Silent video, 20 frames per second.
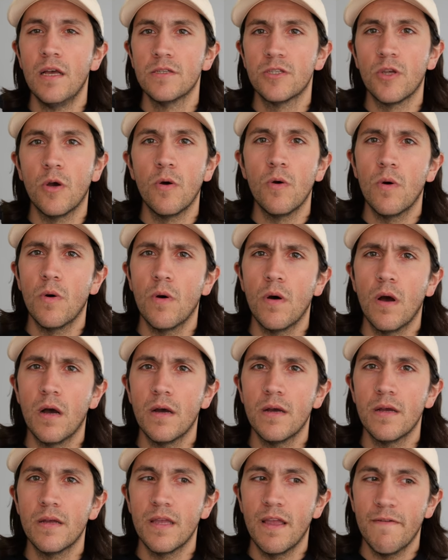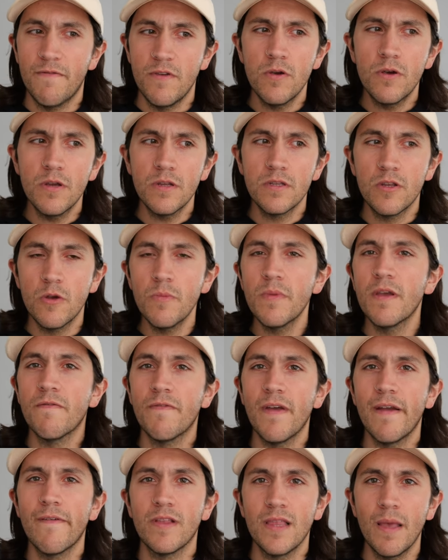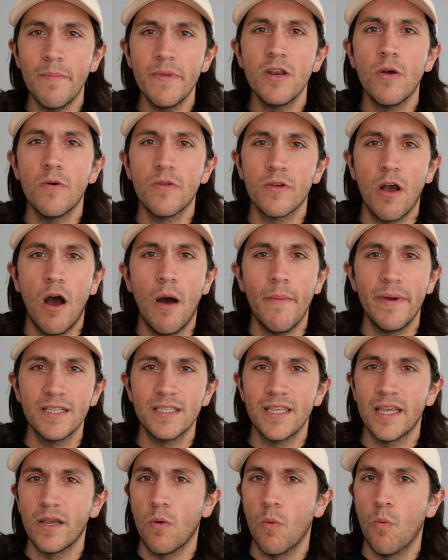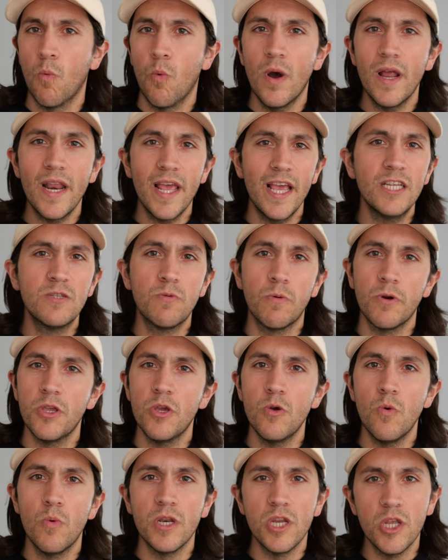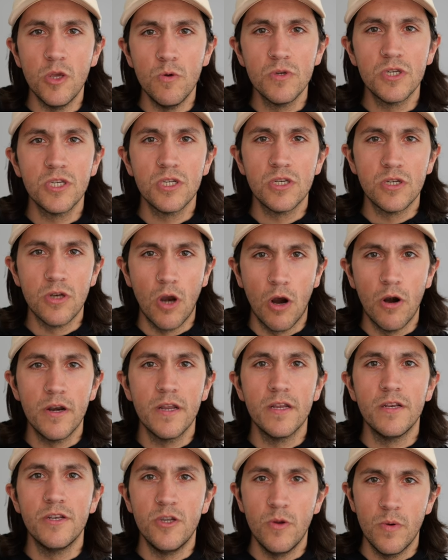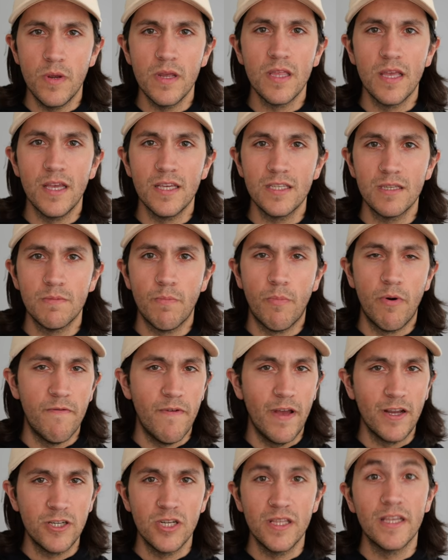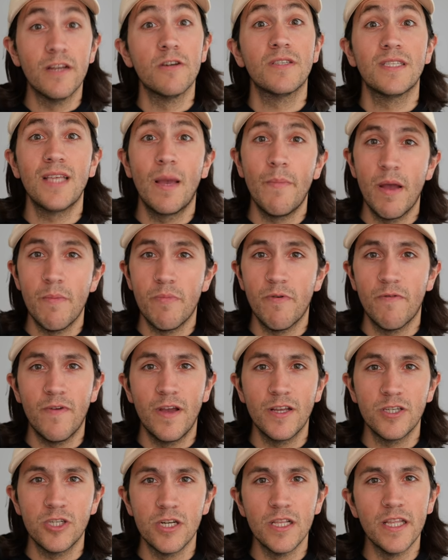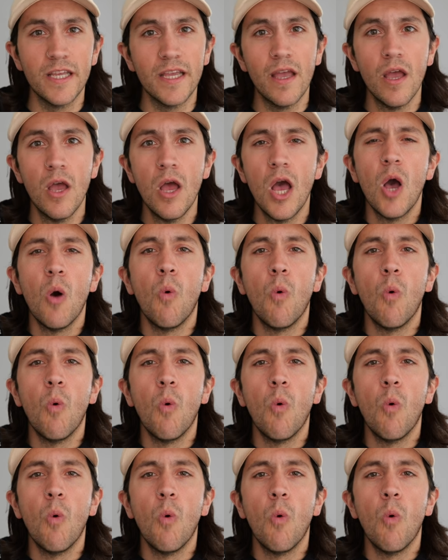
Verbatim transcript: So if you could do me a favor, let me know in the comments like what age were you when you started doing this professionally or semi-professionally?